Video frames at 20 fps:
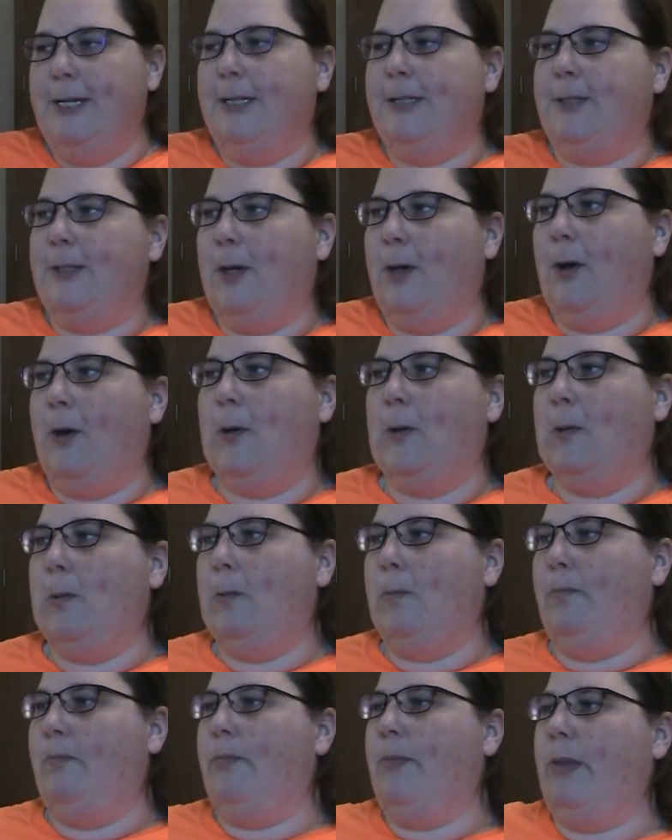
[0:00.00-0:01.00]
So,
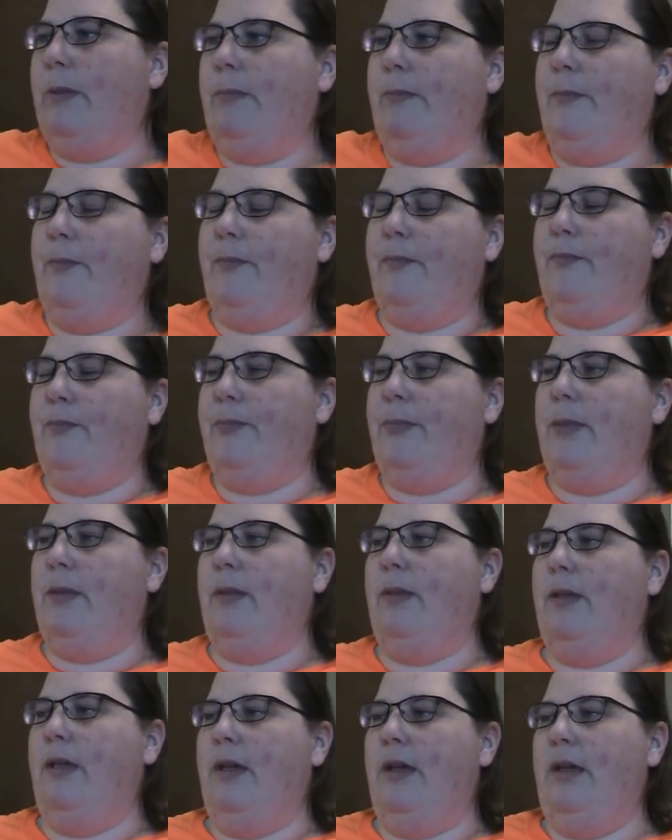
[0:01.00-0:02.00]

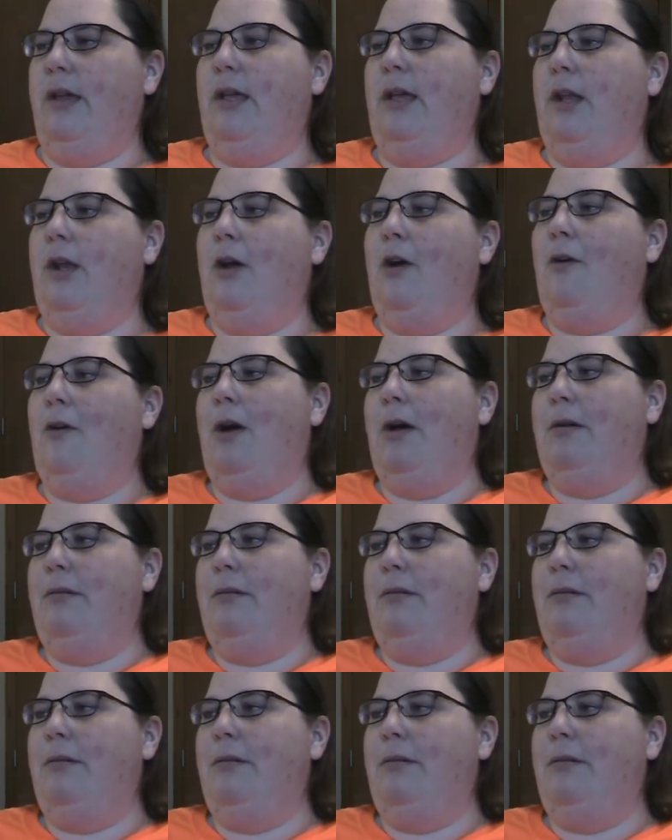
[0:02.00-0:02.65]
you know,